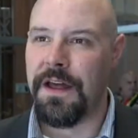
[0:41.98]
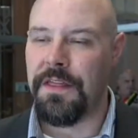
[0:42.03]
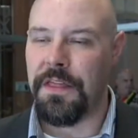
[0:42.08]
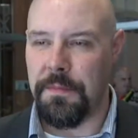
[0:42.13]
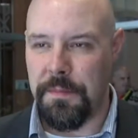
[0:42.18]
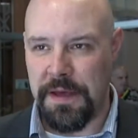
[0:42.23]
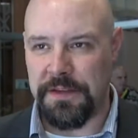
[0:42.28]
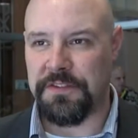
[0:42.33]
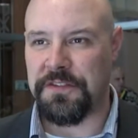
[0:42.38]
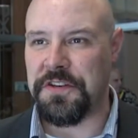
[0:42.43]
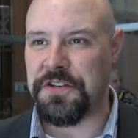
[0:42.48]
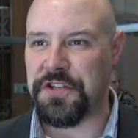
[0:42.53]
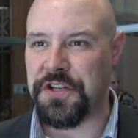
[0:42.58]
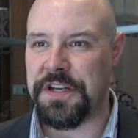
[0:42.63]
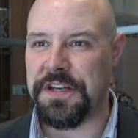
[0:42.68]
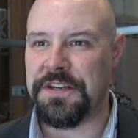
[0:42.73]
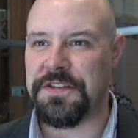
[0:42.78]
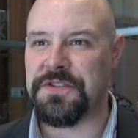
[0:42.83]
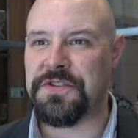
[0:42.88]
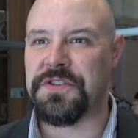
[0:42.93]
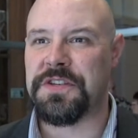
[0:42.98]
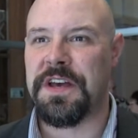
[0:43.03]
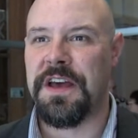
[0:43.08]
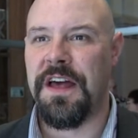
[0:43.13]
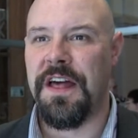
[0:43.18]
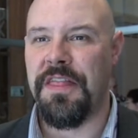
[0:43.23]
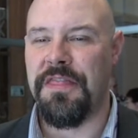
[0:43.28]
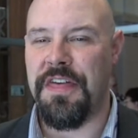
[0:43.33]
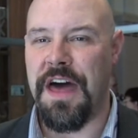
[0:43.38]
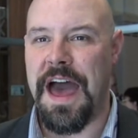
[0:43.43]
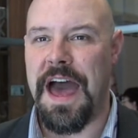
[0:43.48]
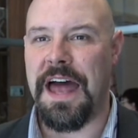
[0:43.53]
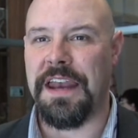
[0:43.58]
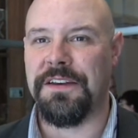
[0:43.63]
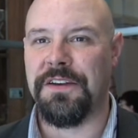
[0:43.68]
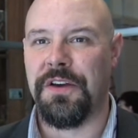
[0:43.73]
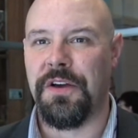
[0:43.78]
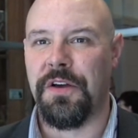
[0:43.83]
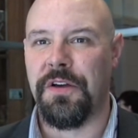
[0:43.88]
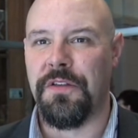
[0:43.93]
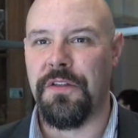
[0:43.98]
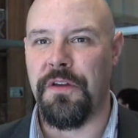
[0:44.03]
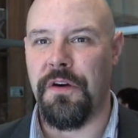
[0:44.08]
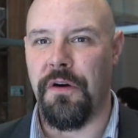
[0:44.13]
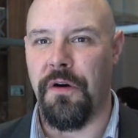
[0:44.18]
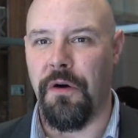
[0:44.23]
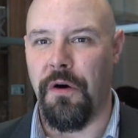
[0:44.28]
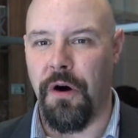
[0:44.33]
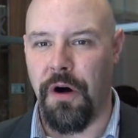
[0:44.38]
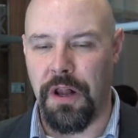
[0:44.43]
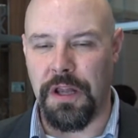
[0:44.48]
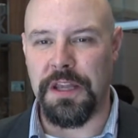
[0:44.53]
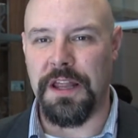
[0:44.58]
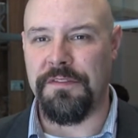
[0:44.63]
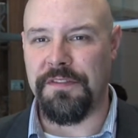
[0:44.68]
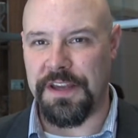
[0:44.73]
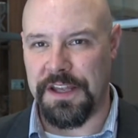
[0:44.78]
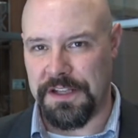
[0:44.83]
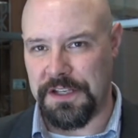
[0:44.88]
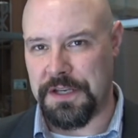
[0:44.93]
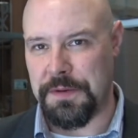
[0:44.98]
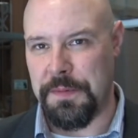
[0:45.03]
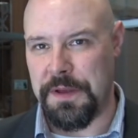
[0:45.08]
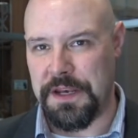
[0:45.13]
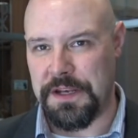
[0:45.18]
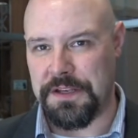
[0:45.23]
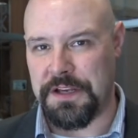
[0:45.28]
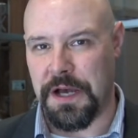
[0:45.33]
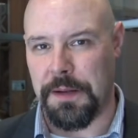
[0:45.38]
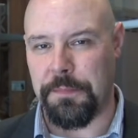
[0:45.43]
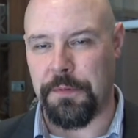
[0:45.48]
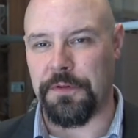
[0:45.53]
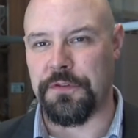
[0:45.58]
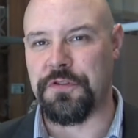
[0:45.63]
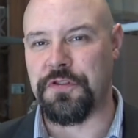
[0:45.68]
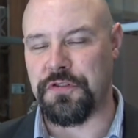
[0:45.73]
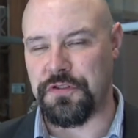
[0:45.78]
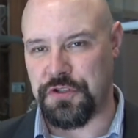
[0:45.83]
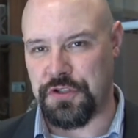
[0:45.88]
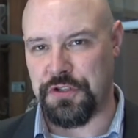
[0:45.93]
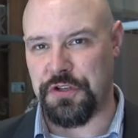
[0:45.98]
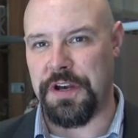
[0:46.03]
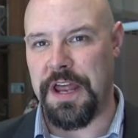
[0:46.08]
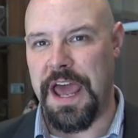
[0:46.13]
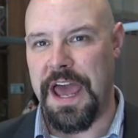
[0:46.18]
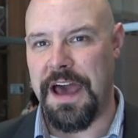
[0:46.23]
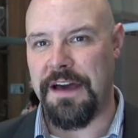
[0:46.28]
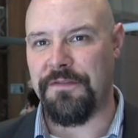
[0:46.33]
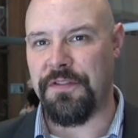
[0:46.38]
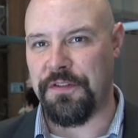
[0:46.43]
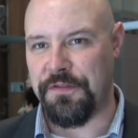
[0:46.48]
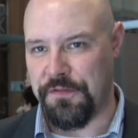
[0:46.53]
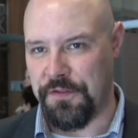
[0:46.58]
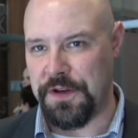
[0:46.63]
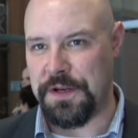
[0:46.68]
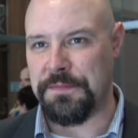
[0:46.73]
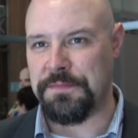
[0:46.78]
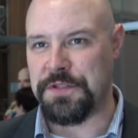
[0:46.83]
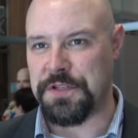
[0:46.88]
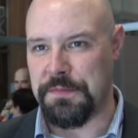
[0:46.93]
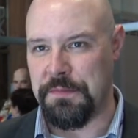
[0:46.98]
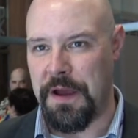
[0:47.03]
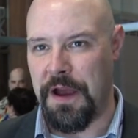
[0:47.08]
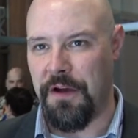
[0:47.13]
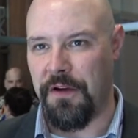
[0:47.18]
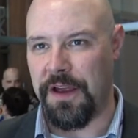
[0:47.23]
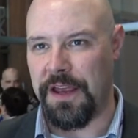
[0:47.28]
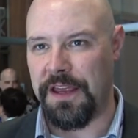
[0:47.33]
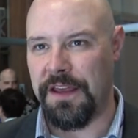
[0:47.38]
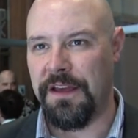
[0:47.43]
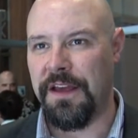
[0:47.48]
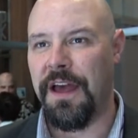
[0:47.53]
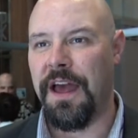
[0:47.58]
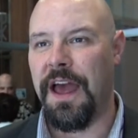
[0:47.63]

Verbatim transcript: The message is that all loving and committed couples should have the freedom to marry